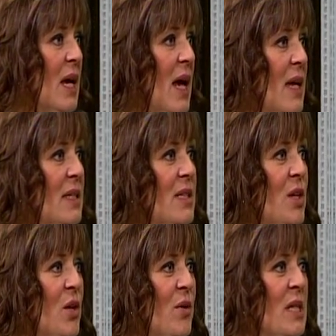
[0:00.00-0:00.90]

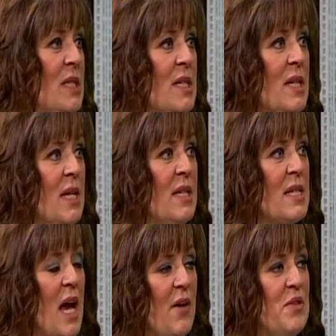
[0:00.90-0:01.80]
it
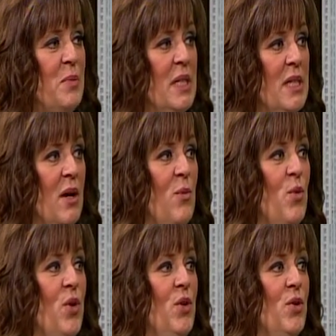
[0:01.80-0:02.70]
doesn't have to be a time
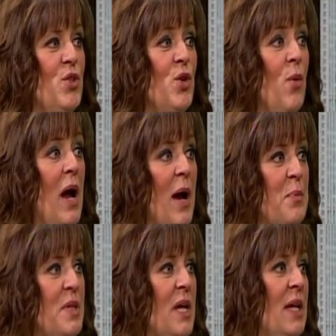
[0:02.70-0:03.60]
where you're
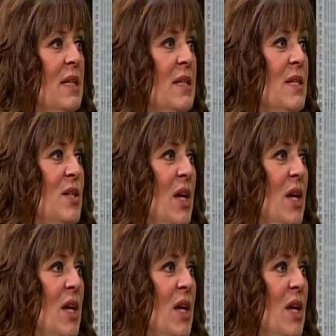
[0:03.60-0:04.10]
trapped and